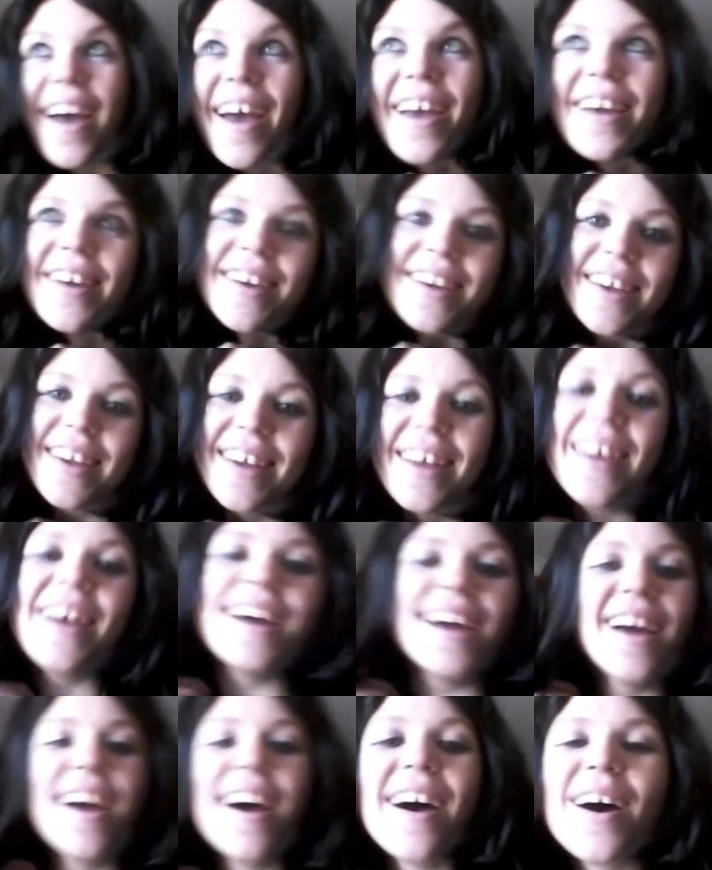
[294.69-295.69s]
"Hey."
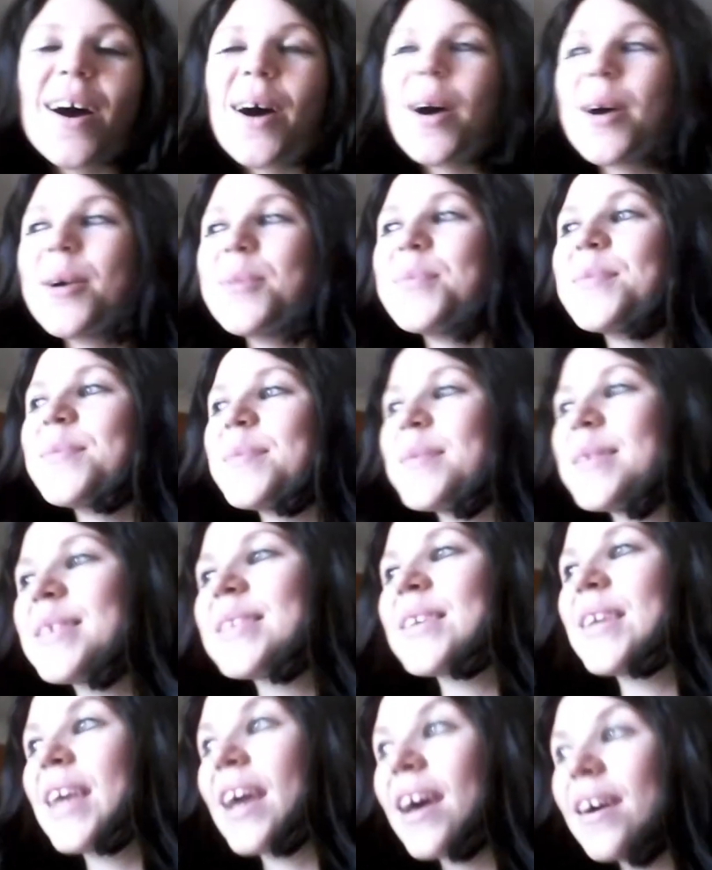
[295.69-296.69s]

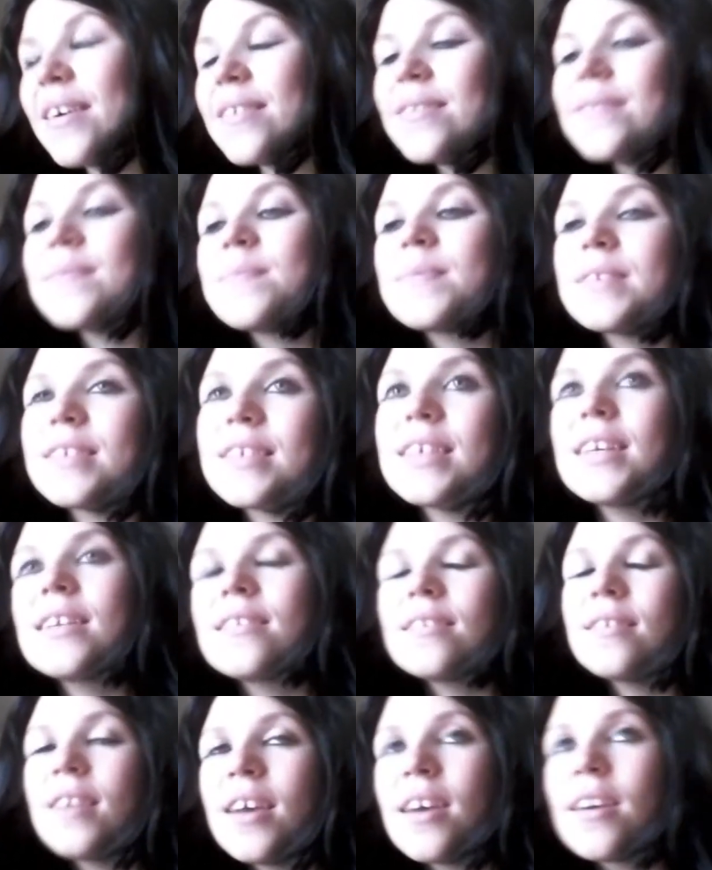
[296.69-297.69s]
So yeah, I've
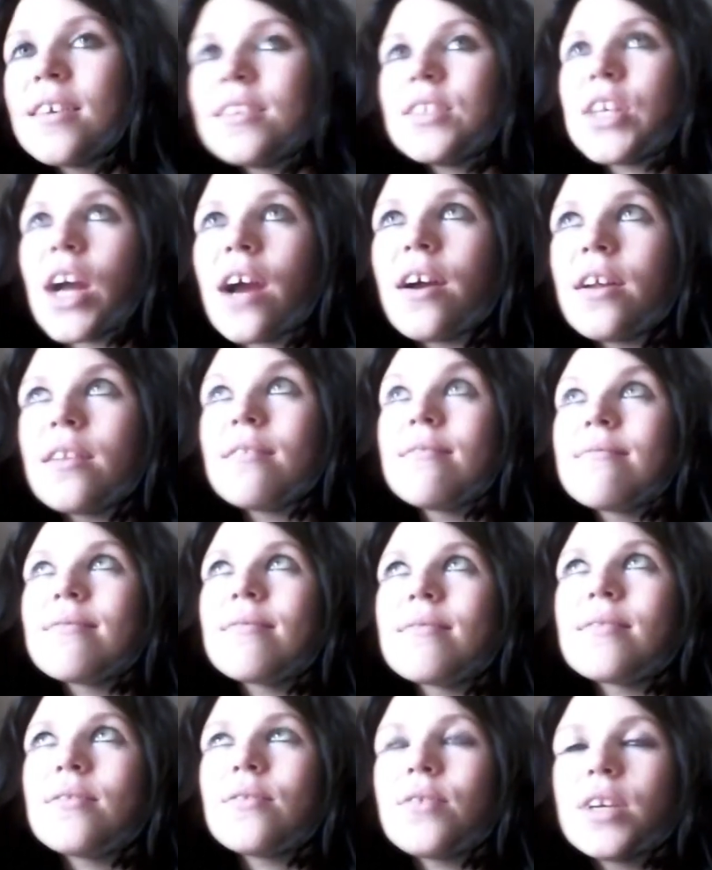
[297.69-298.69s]
seen Jared
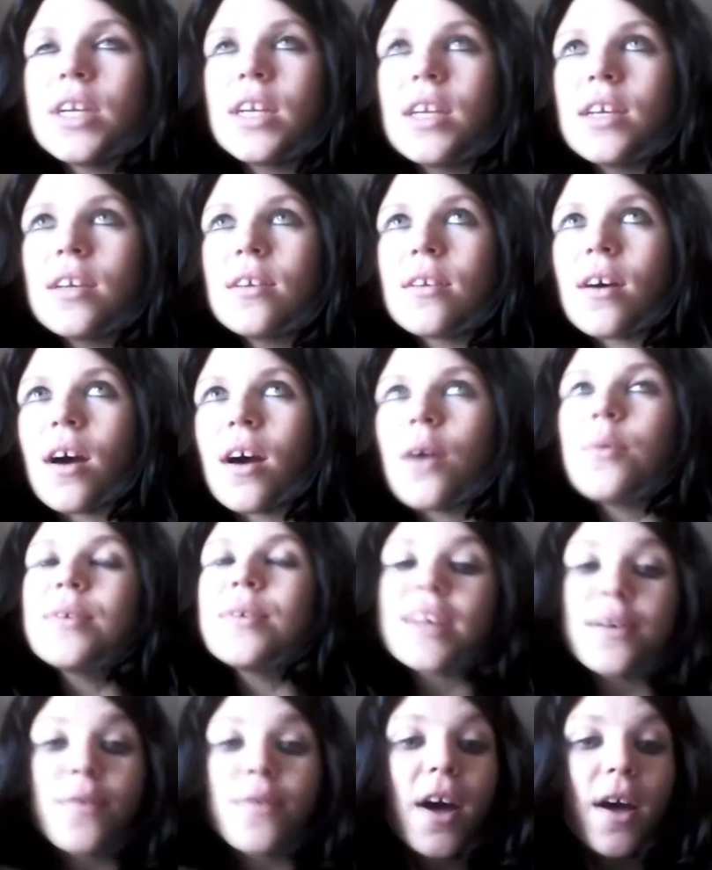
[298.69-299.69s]
I would
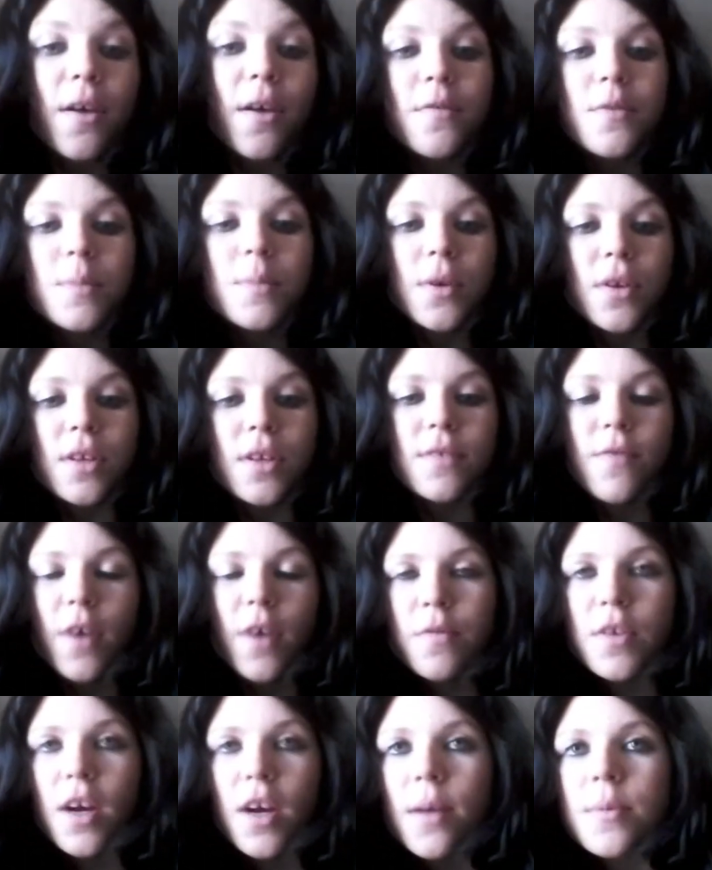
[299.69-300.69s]
say 5, to be honest,
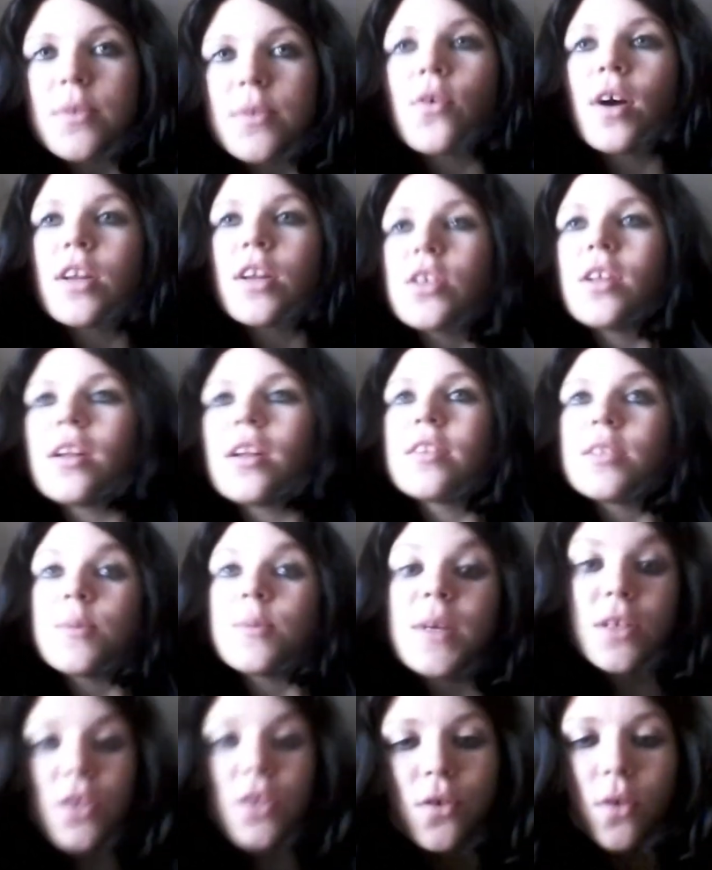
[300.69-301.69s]
5 times, not actually like to
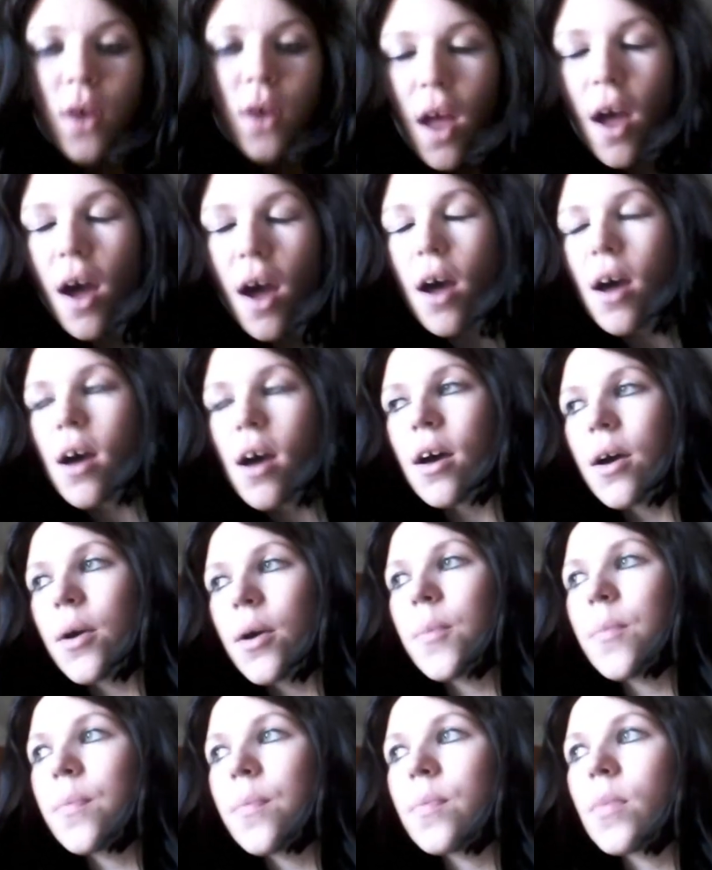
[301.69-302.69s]
speak to,
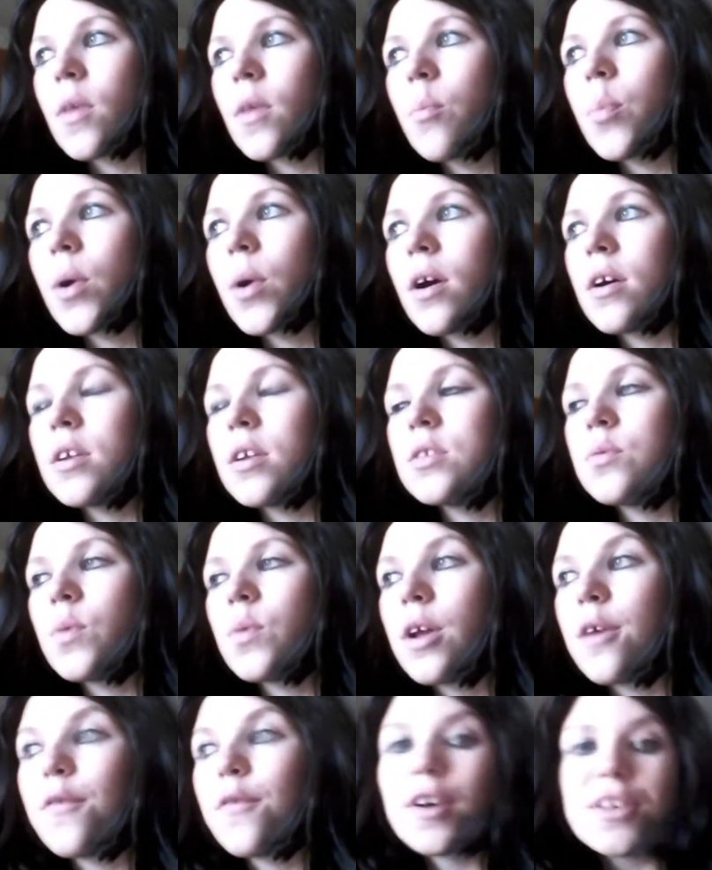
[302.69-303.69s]
but
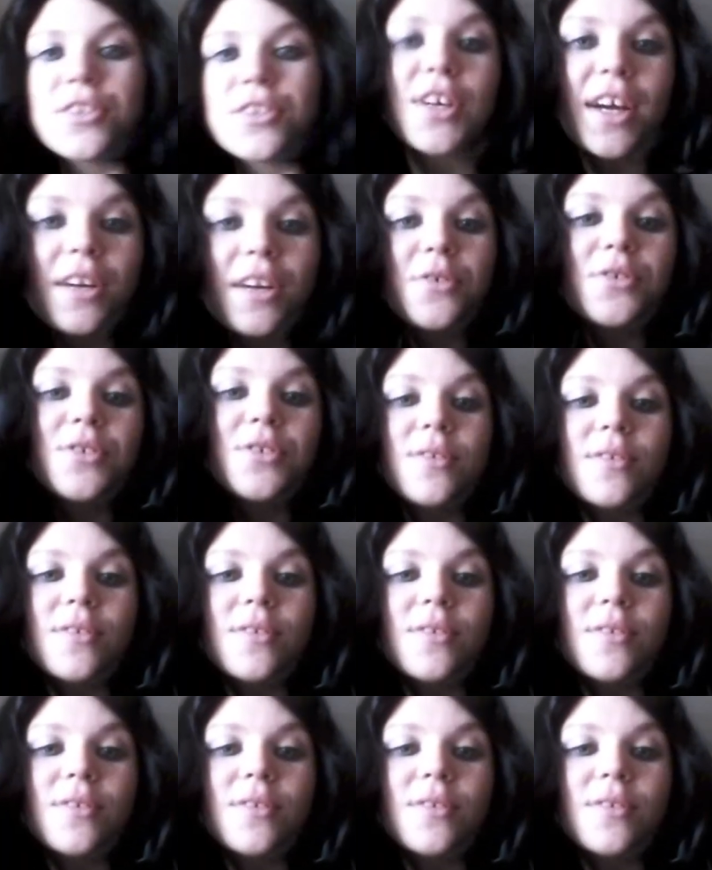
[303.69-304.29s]
when I first checked on